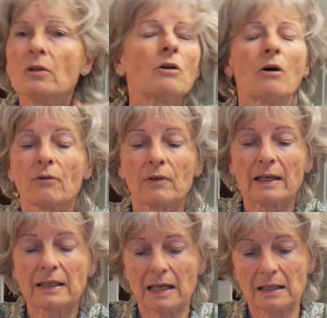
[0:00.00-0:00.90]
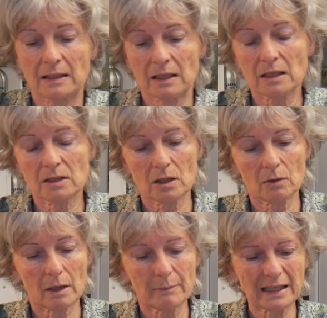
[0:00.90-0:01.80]
and off like anything, so
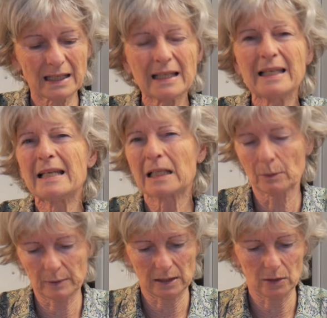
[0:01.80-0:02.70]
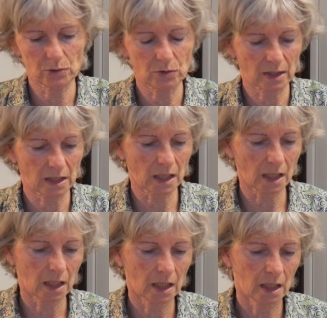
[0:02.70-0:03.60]
I'll make it a little bit looser, I think.